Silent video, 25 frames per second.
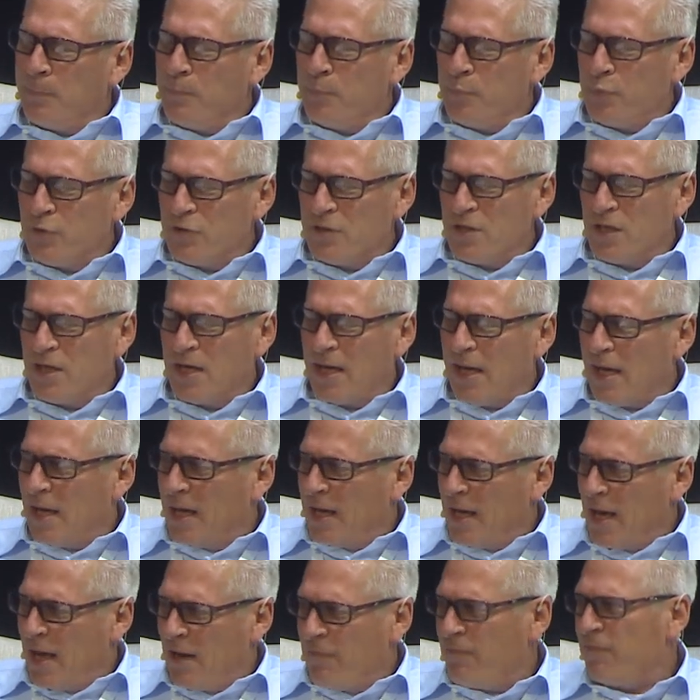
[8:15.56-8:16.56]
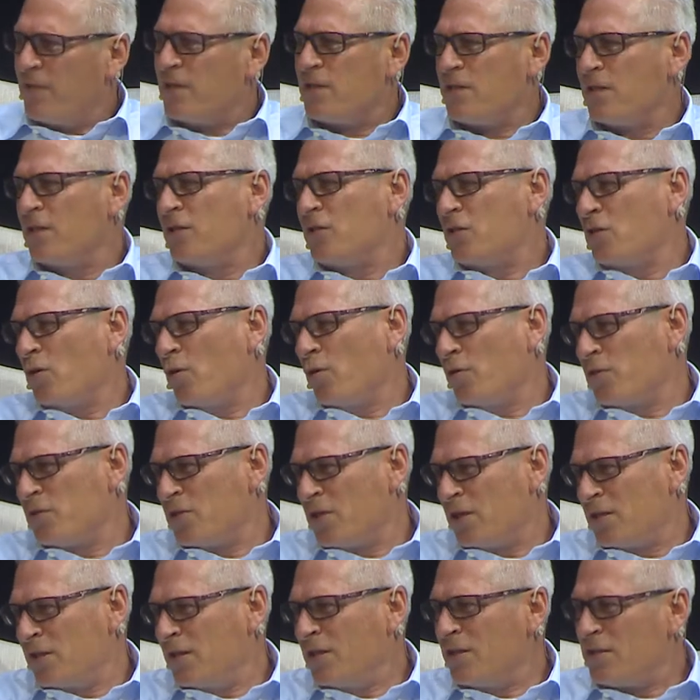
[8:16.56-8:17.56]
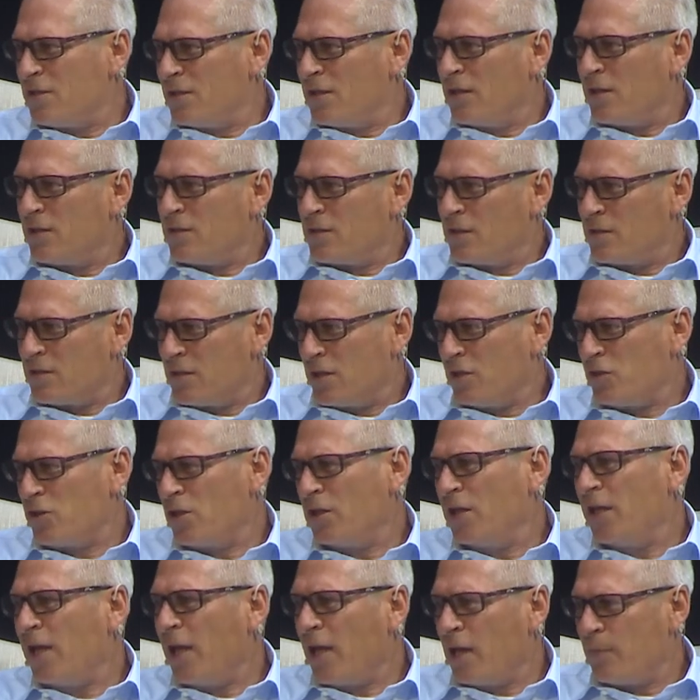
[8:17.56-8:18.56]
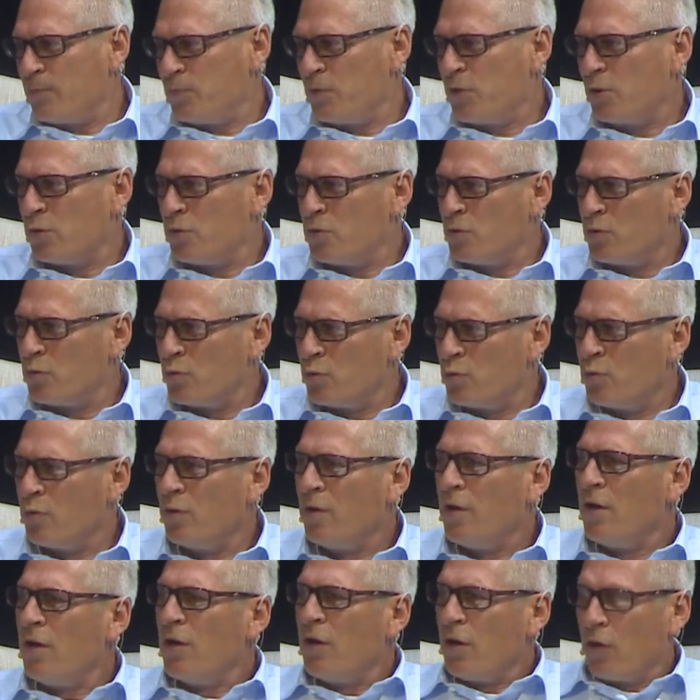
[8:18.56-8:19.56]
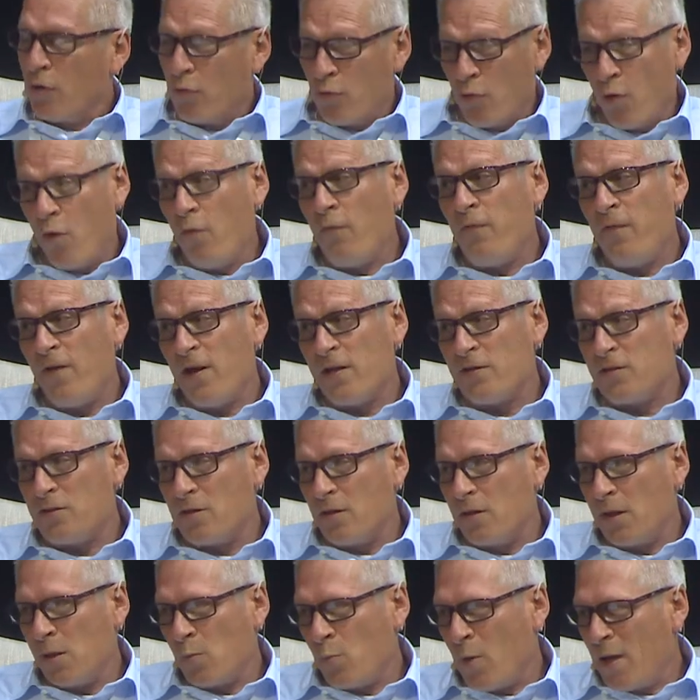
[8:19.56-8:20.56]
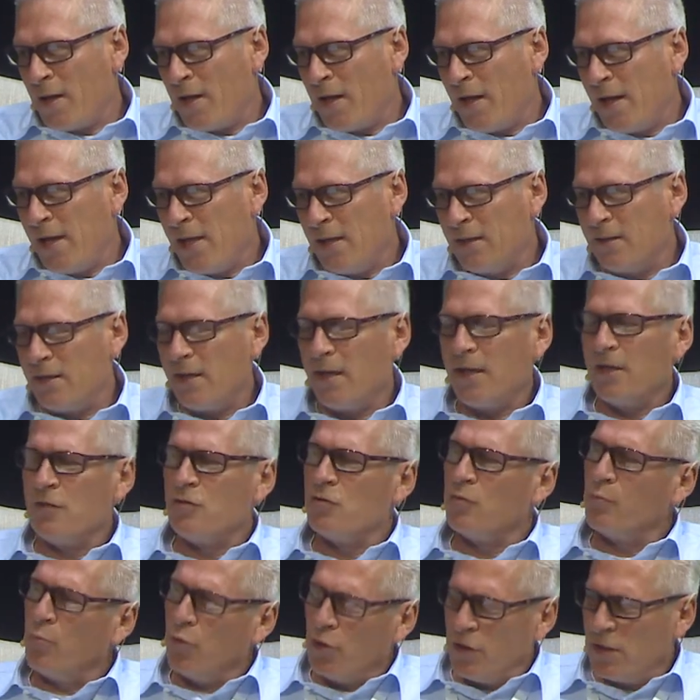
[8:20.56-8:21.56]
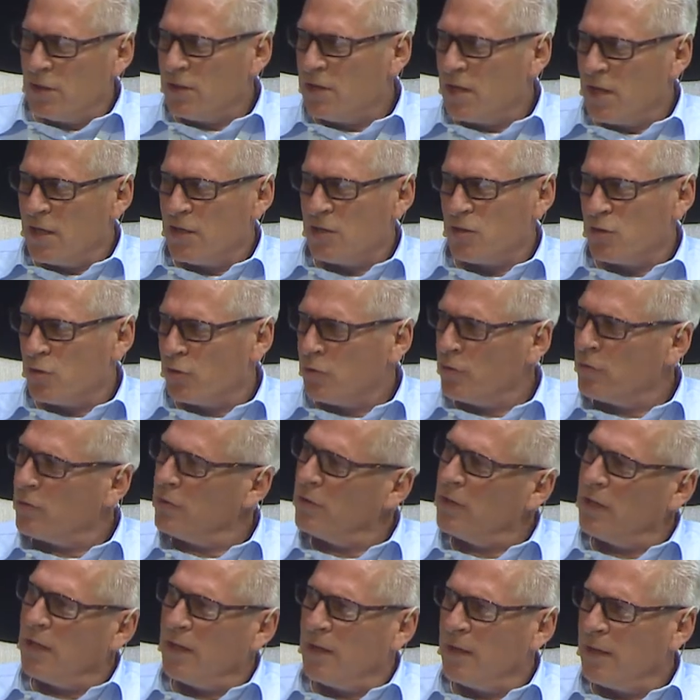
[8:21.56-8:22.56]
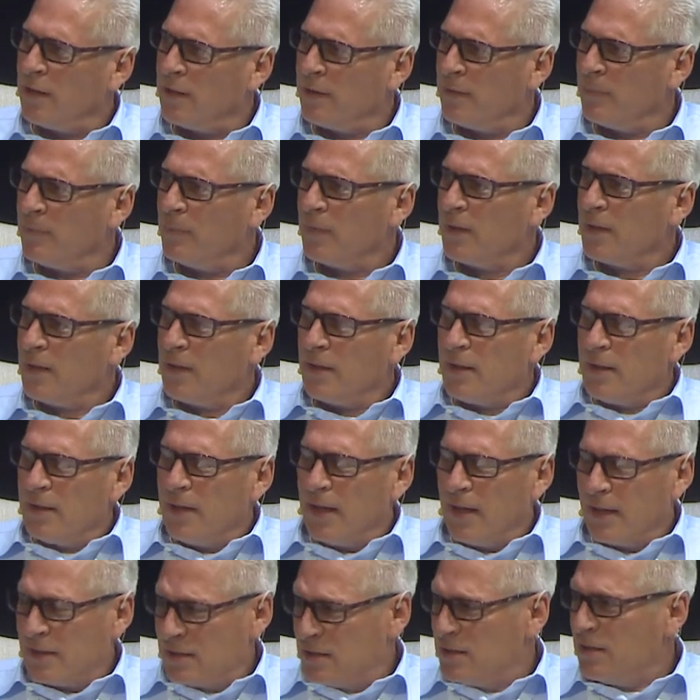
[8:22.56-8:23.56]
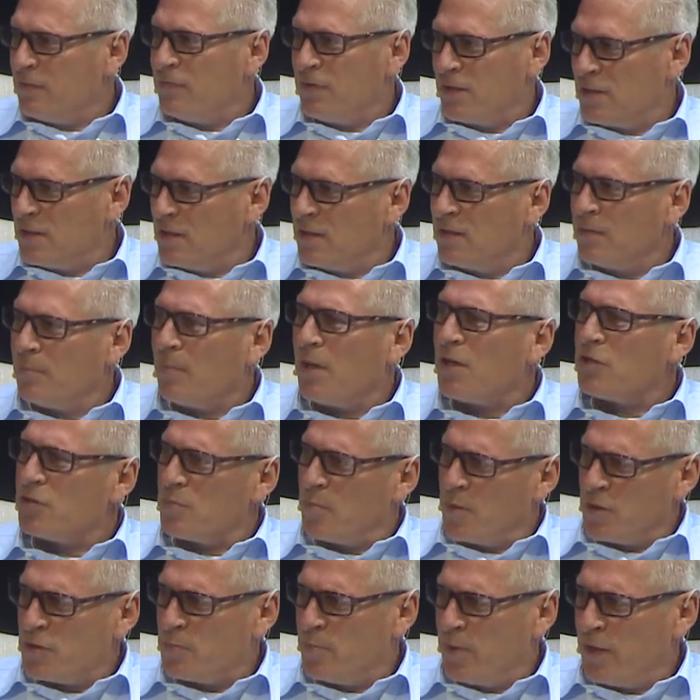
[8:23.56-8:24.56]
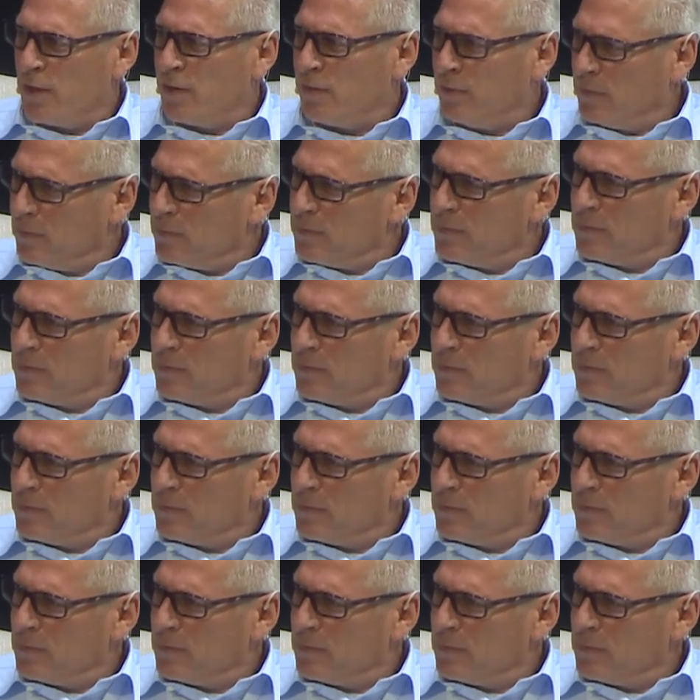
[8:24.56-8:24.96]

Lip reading: putting an emphasis on statistics essentially help you to grow faster on one hand and to monetize your activity much, much better.